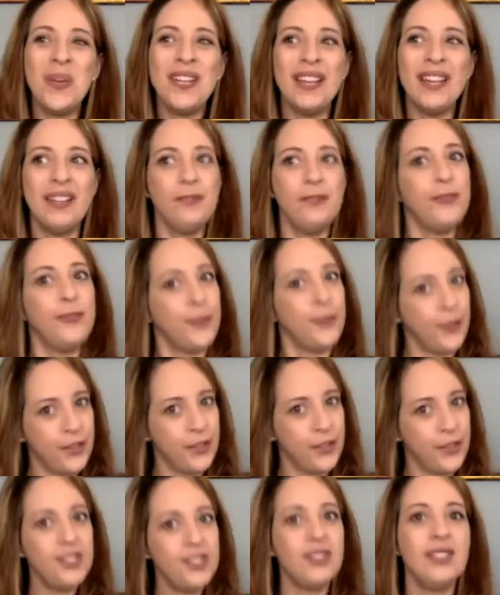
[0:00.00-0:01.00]
at
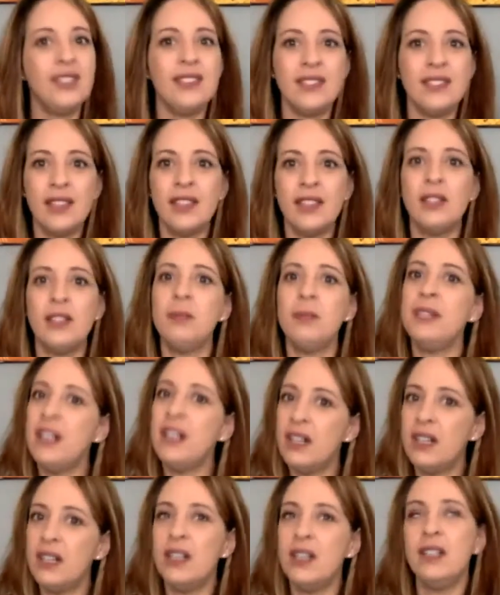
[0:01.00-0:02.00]
first, it's a little bit
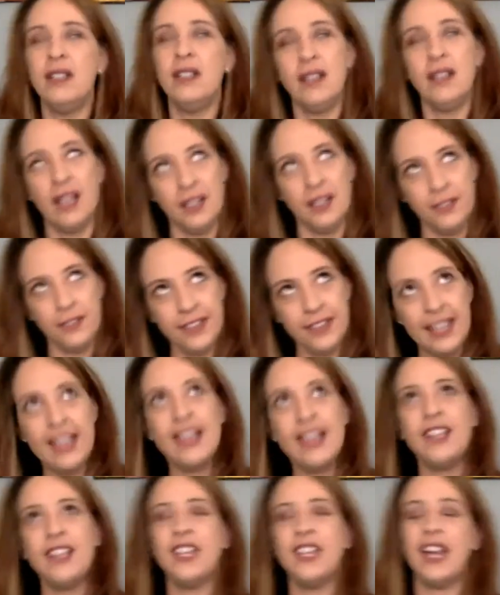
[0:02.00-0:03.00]
hard, and you kind of
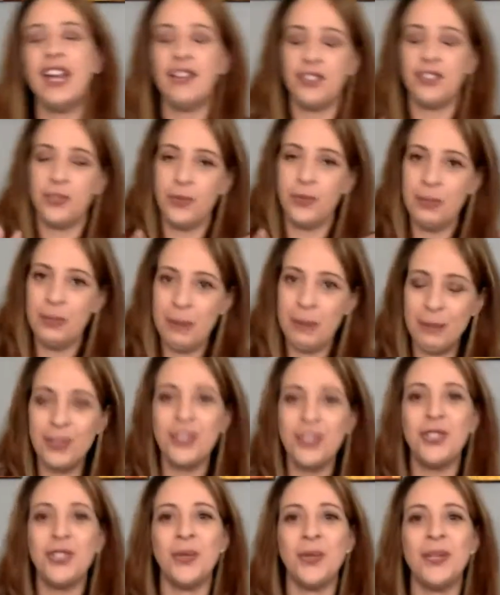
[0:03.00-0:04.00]
forget, and you have to remember
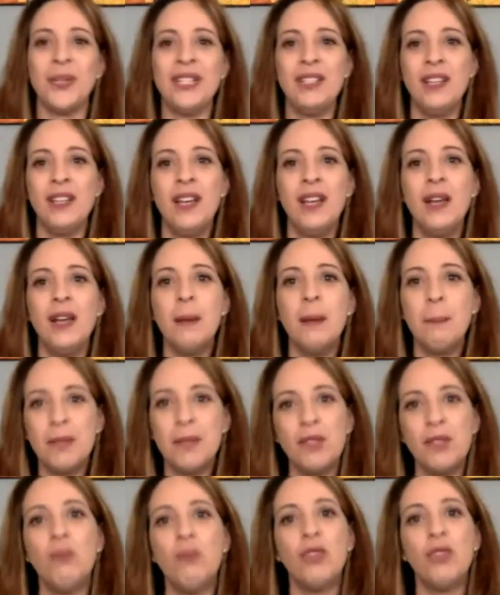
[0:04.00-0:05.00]
to do it. But
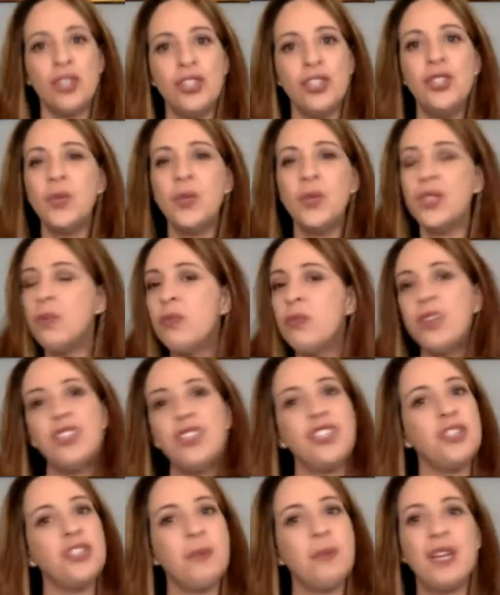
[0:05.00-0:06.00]
the more you do it, the more it
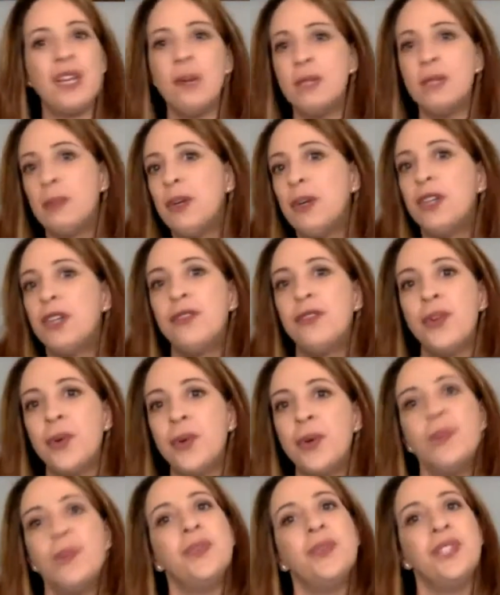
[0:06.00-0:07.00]
just becomes part of your
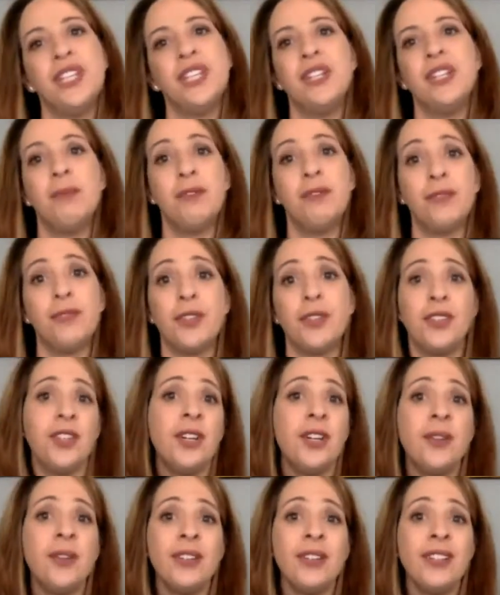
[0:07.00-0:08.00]
own routine. And before you
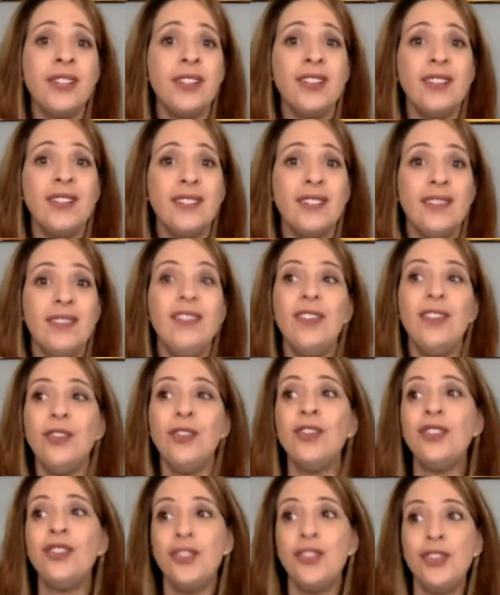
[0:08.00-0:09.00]
know it,
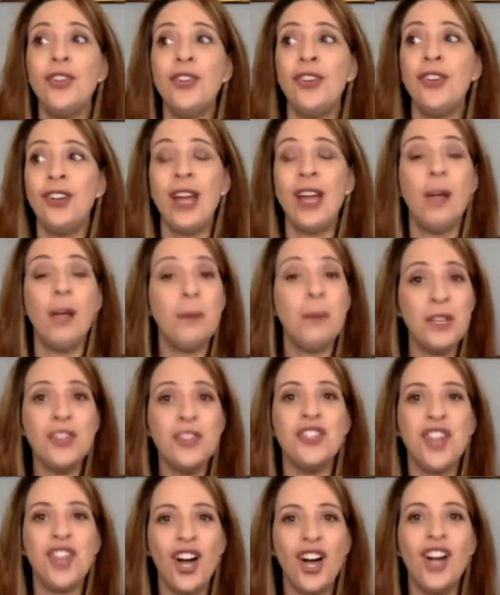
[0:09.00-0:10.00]
you're helping your
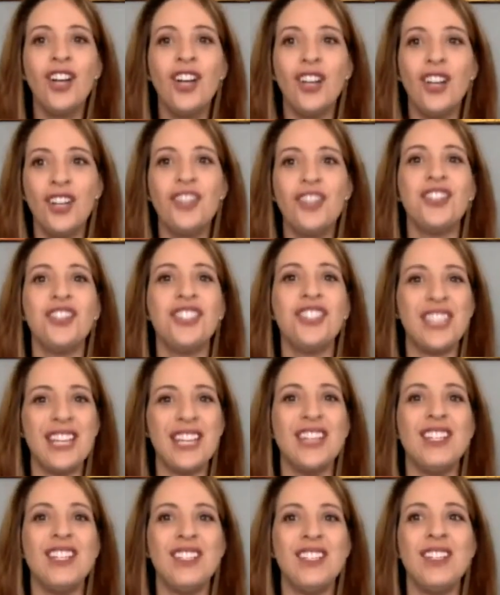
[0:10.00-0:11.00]
dog
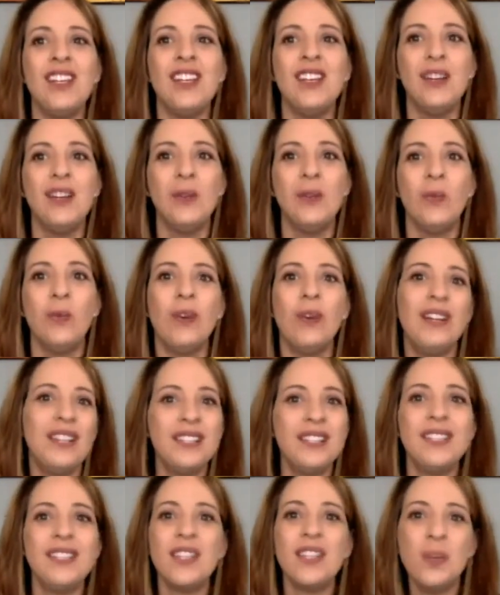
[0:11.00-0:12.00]
understand what it
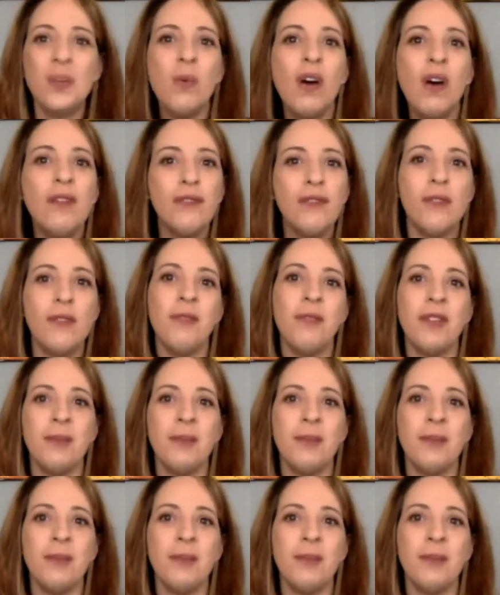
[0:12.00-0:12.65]
is that you want from them.